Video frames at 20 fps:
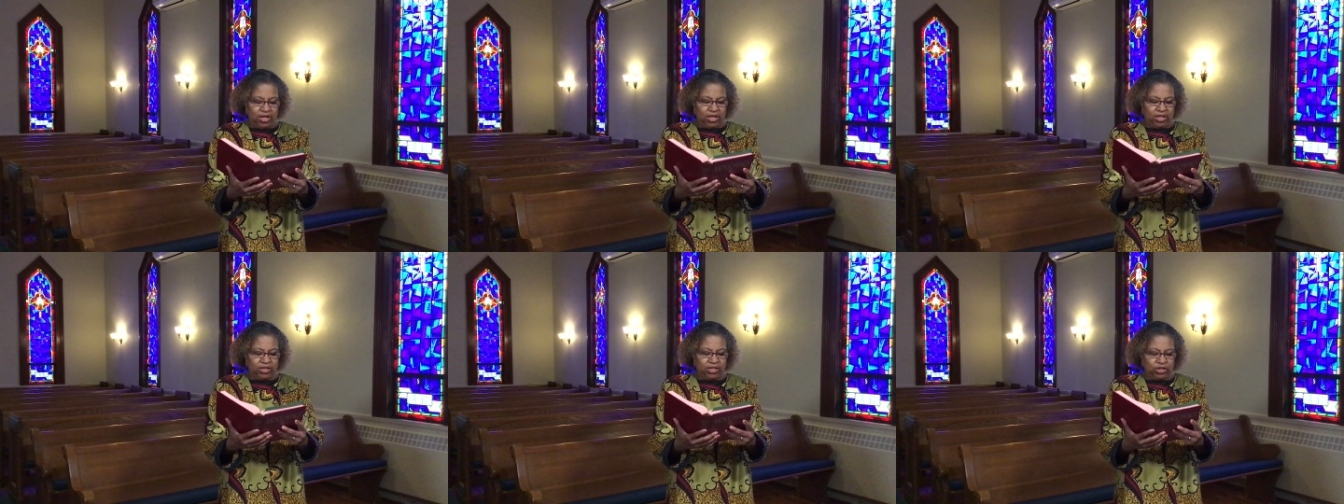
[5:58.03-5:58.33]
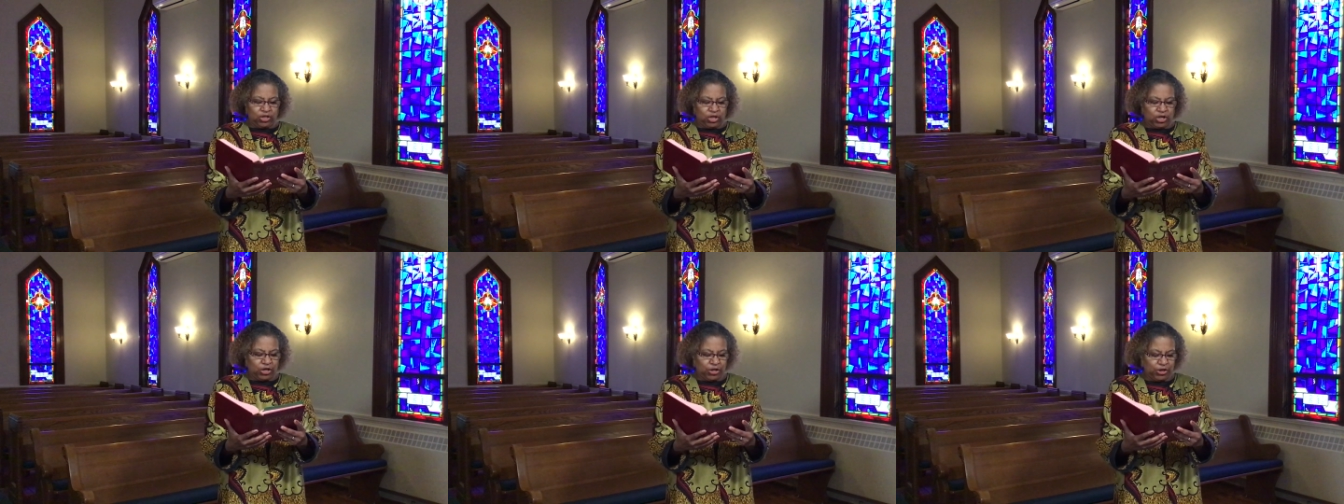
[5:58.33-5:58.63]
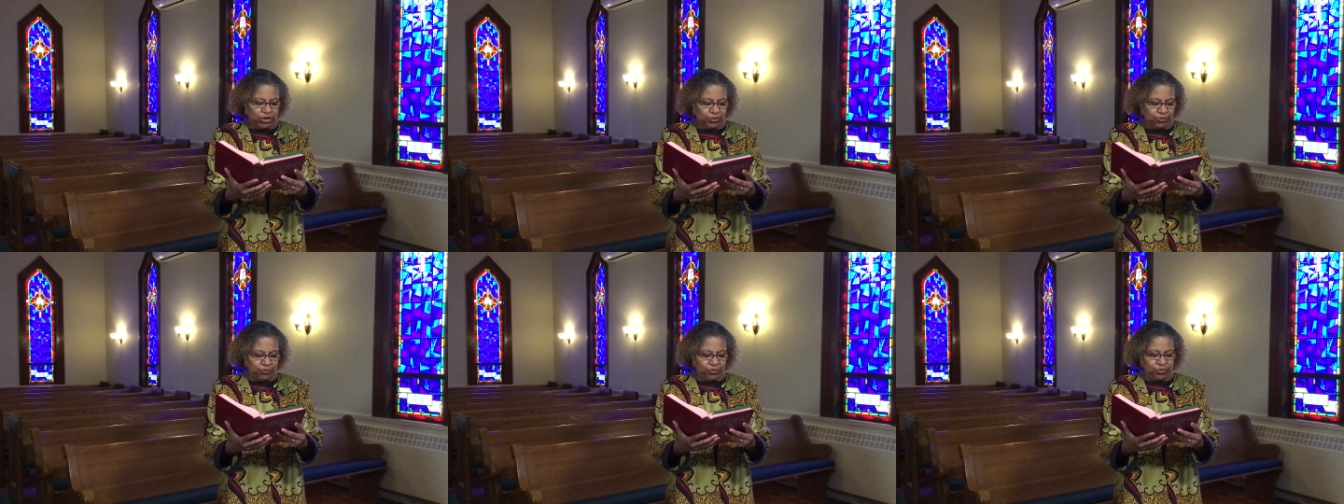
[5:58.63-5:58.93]
the
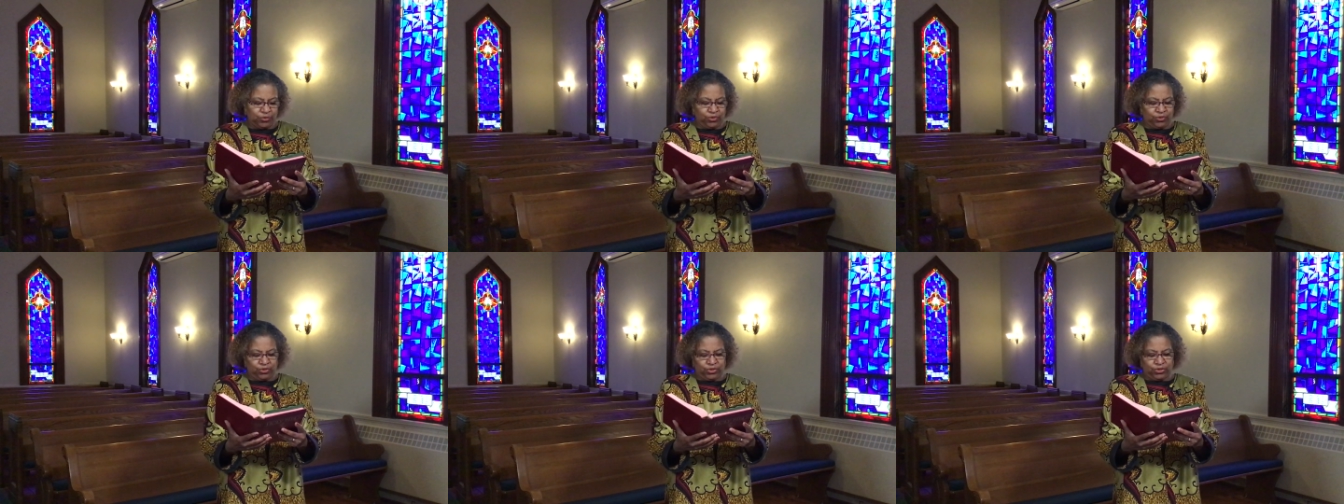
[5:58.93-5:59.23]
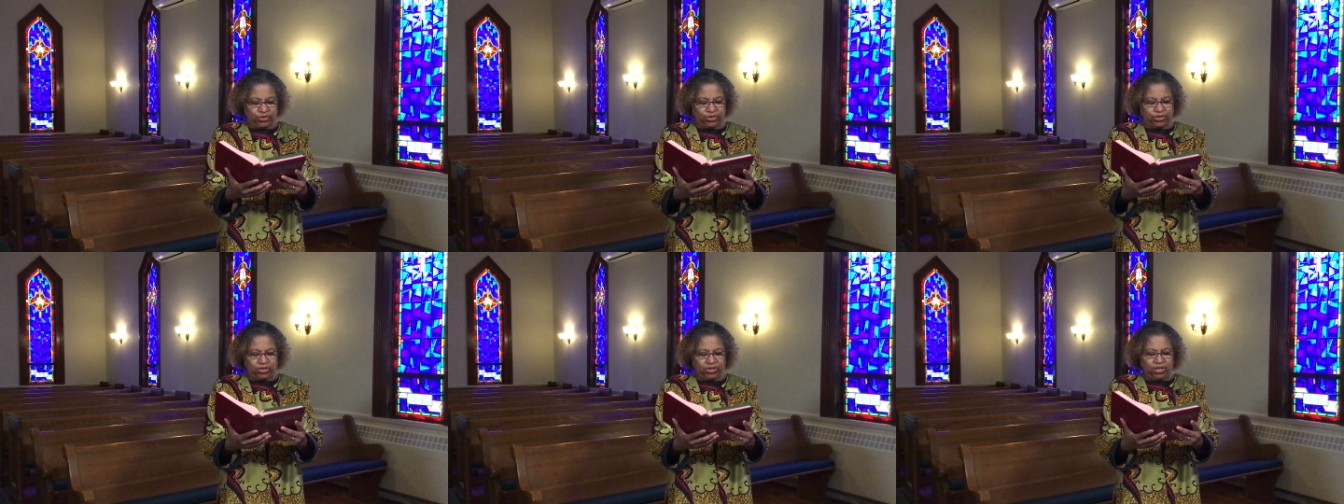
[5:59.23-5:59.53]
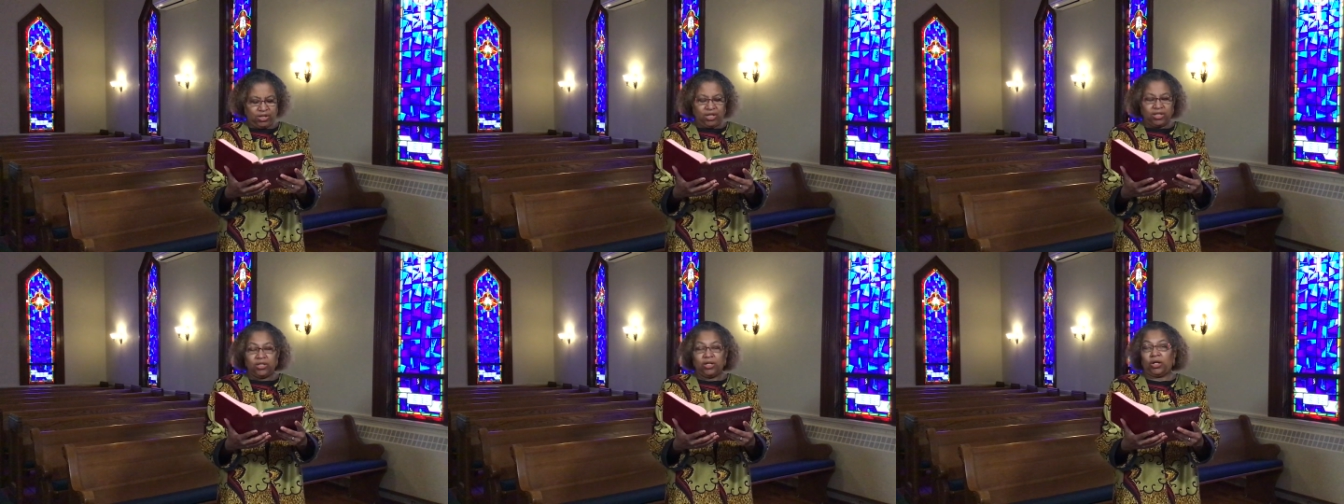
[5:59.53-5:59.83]
curtains,
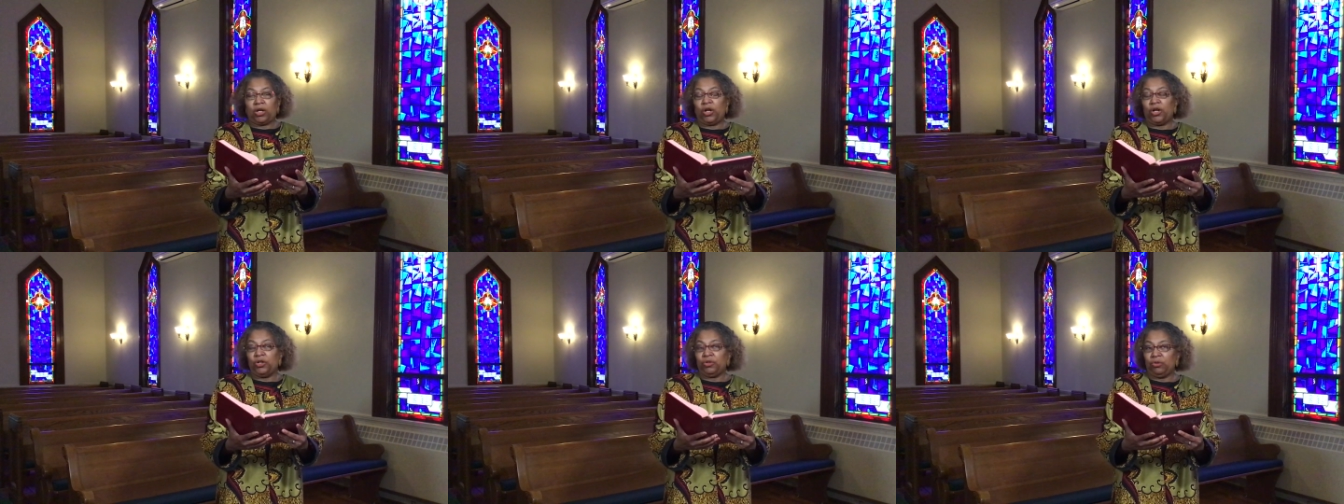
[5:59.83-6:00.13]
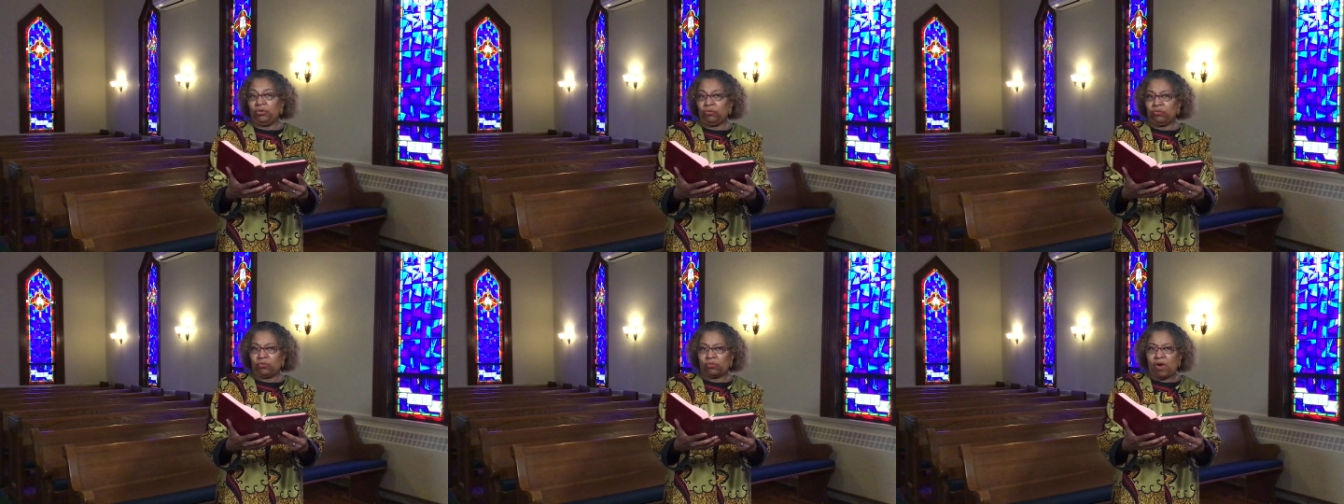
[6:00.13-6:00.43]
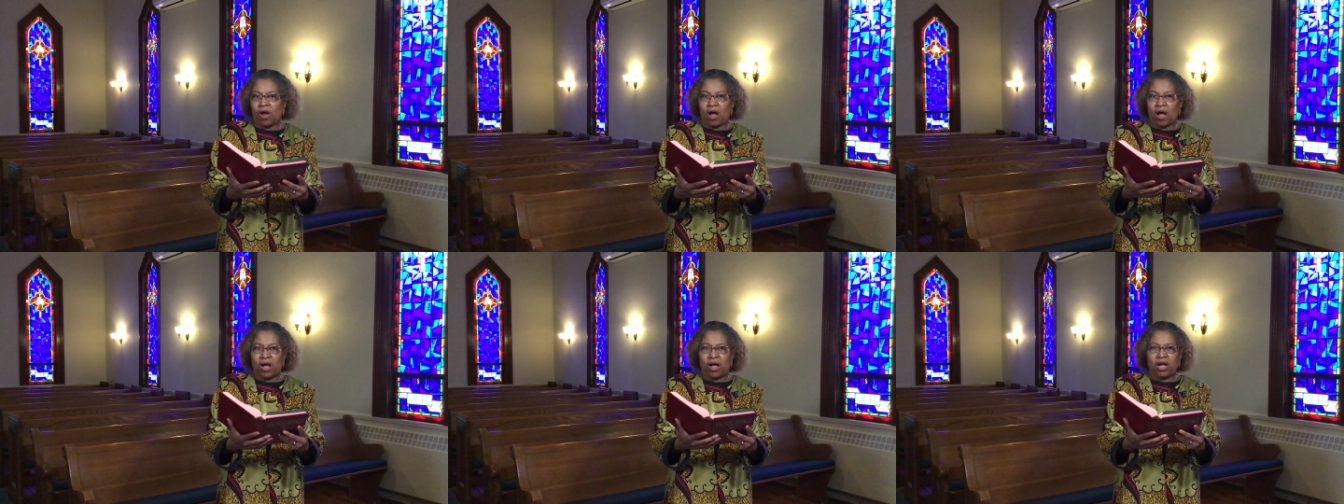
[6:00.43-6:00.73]
the curtain
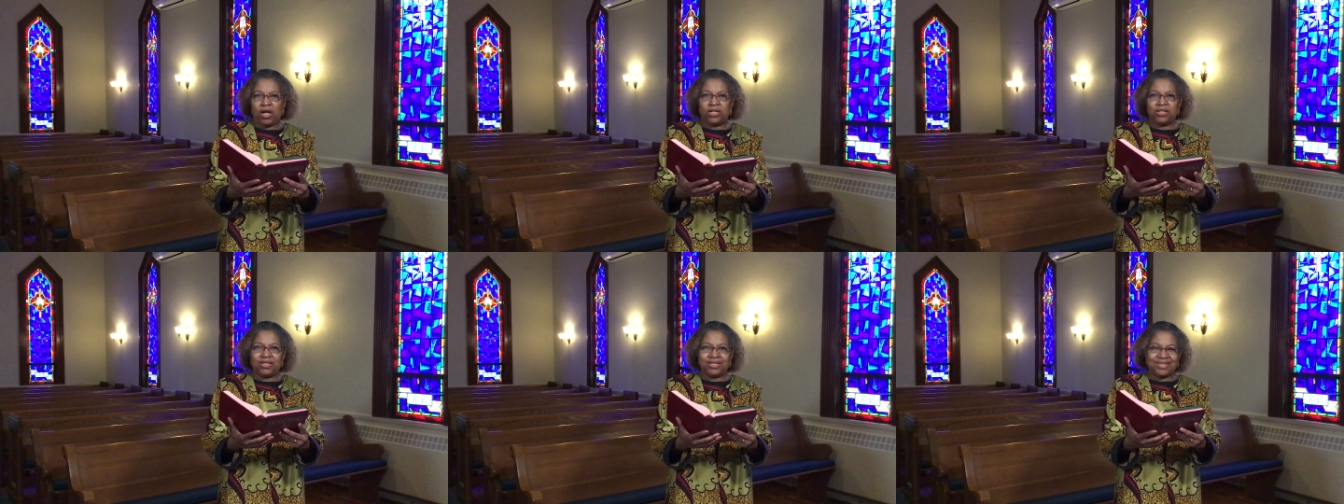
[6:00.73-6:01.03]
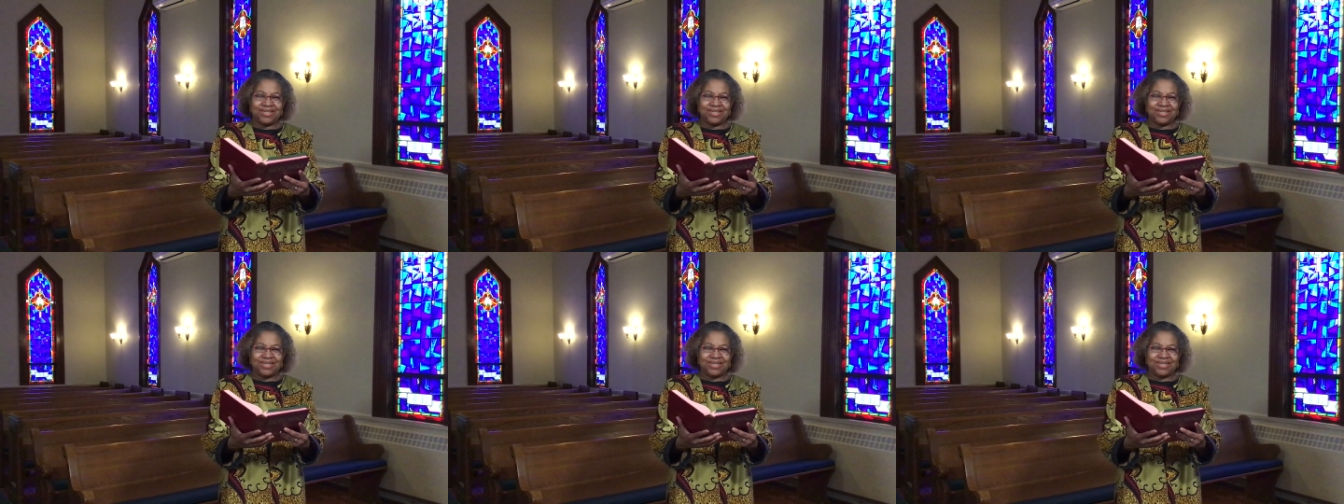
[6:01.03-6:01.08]
rods,